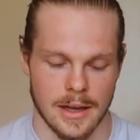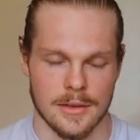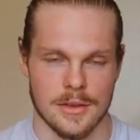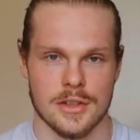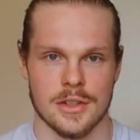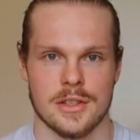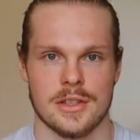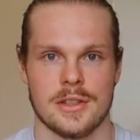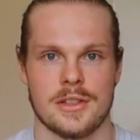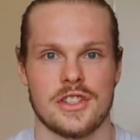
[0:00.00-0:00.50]

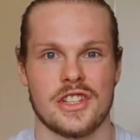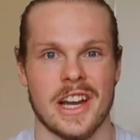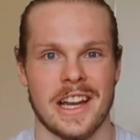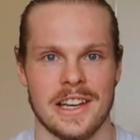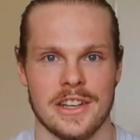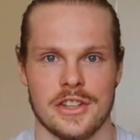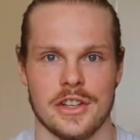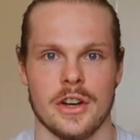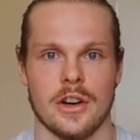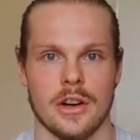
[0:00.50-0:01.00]
Just
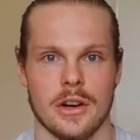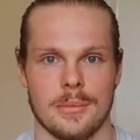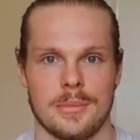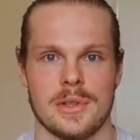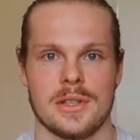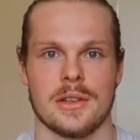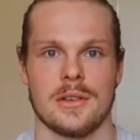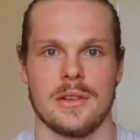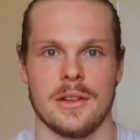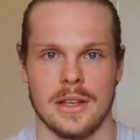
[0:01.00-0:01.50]
change it up
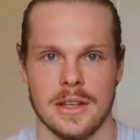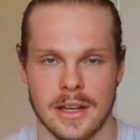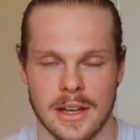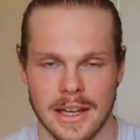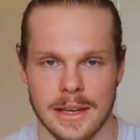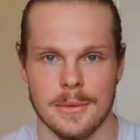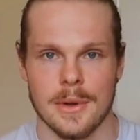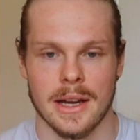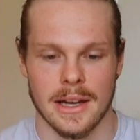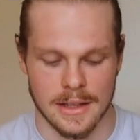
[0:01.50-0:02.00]
so that you
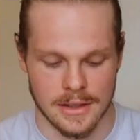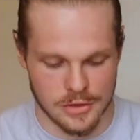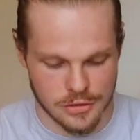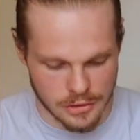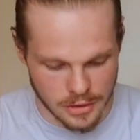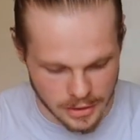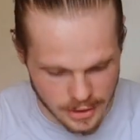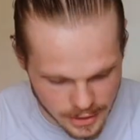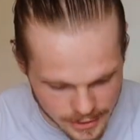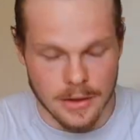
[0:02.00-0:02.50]
keep getting
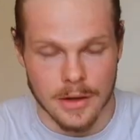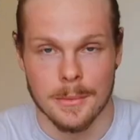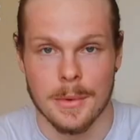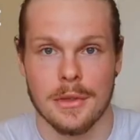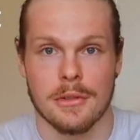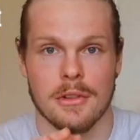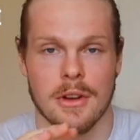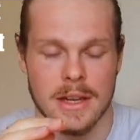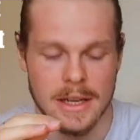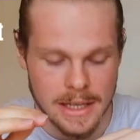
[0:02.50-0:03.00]
stronger. Number
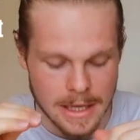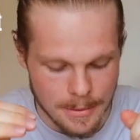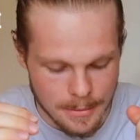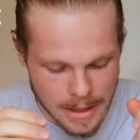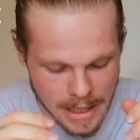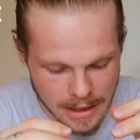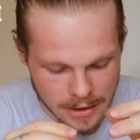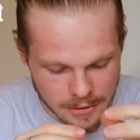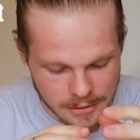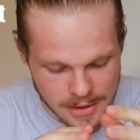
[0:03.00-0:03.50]
three, keep
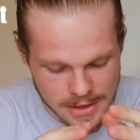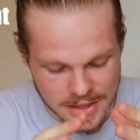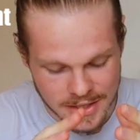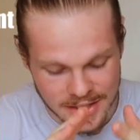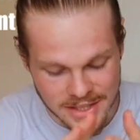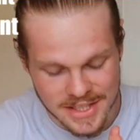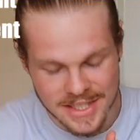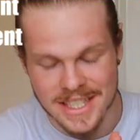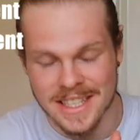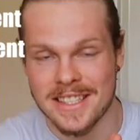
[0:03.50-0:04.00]
calories
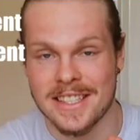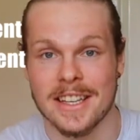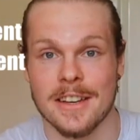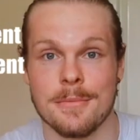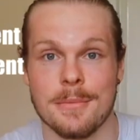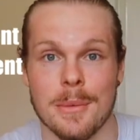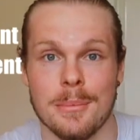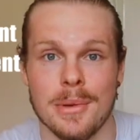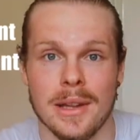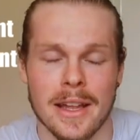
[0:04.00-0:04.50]

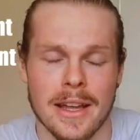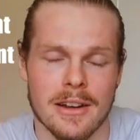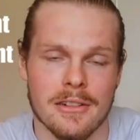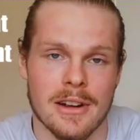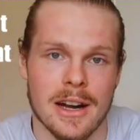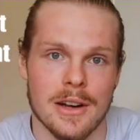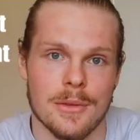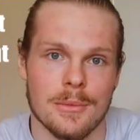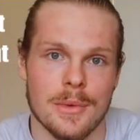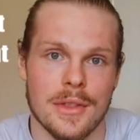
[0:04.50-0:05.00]
consistent, but play
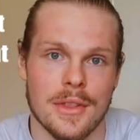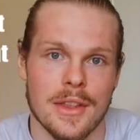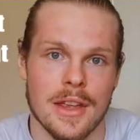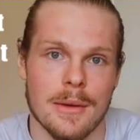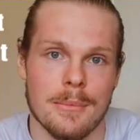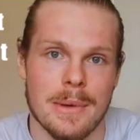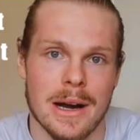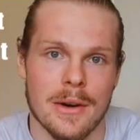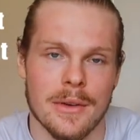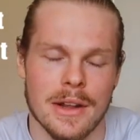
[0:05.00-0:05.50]
around with the
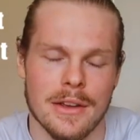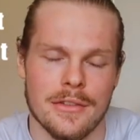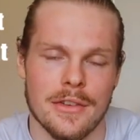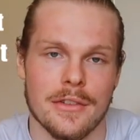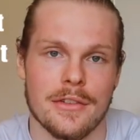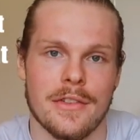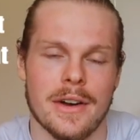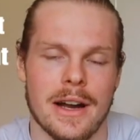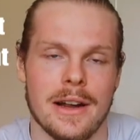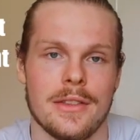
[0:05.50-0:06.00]
amount. If you
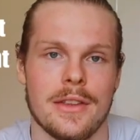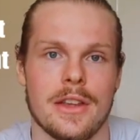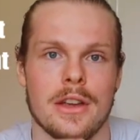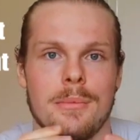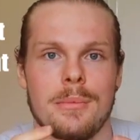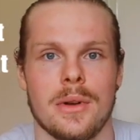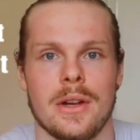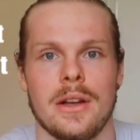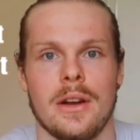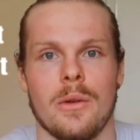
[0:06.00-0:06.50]
find that you're
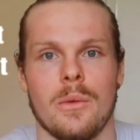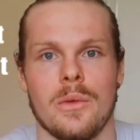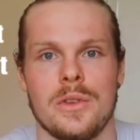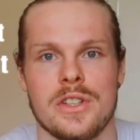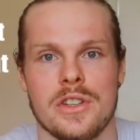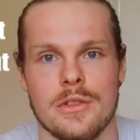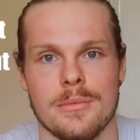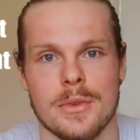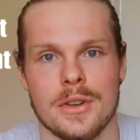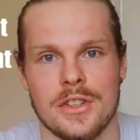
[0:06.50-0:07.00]
putting on
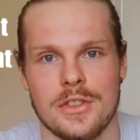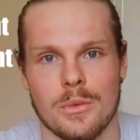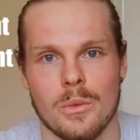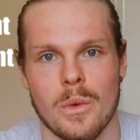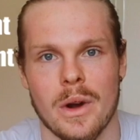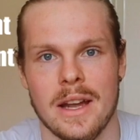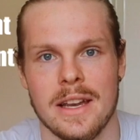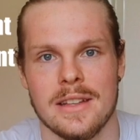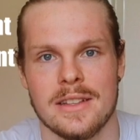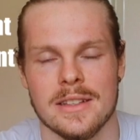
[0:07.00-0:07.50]
too much
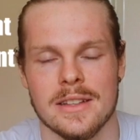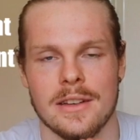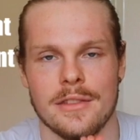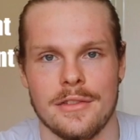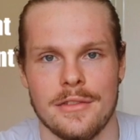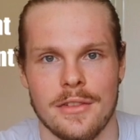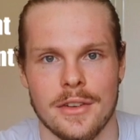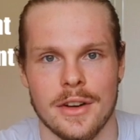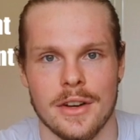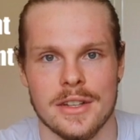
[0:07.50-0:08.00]
weight at
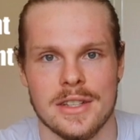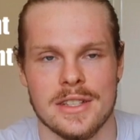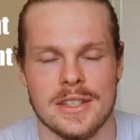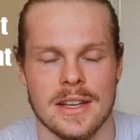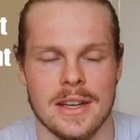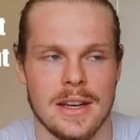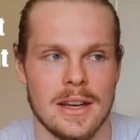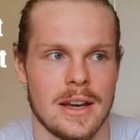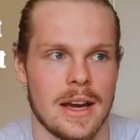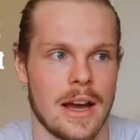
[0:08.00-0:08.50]
first,
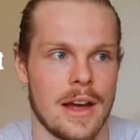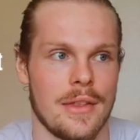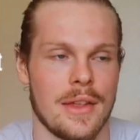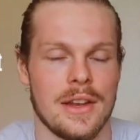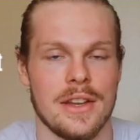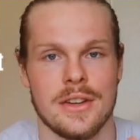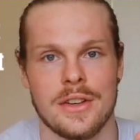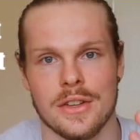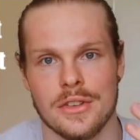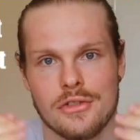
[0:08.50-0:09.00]

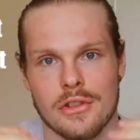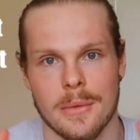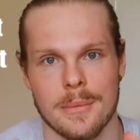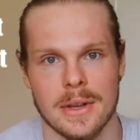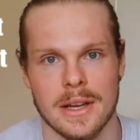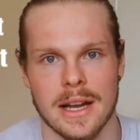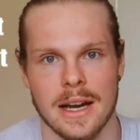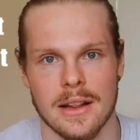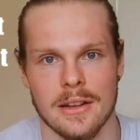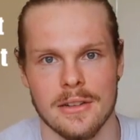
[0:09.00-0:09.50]
then you can drop
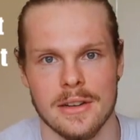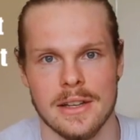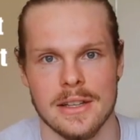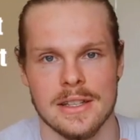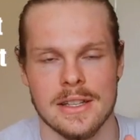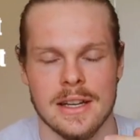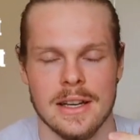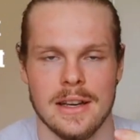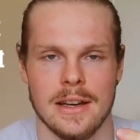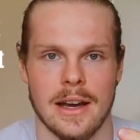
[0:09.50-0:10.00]
your
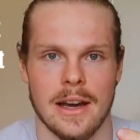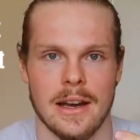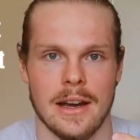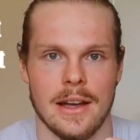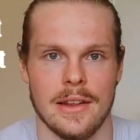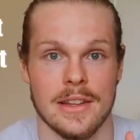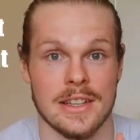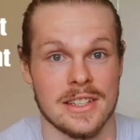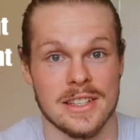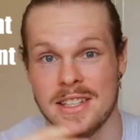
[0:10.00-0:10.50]
calories,
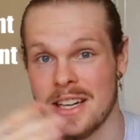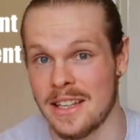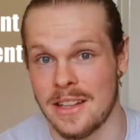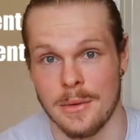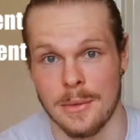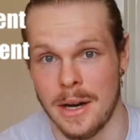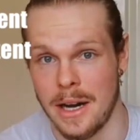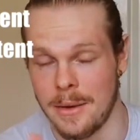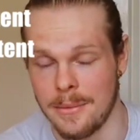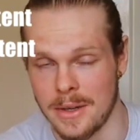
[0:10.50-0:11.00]
and that's
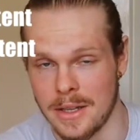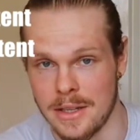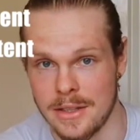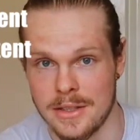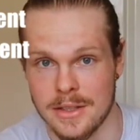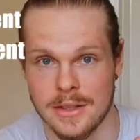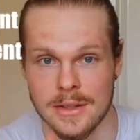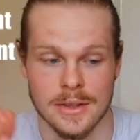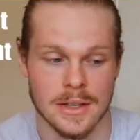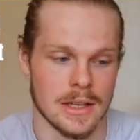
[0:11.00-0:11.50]
exactly what I'm gonna
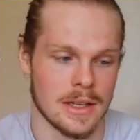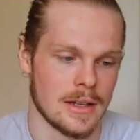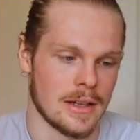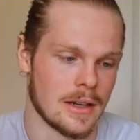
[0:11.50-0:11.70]
do.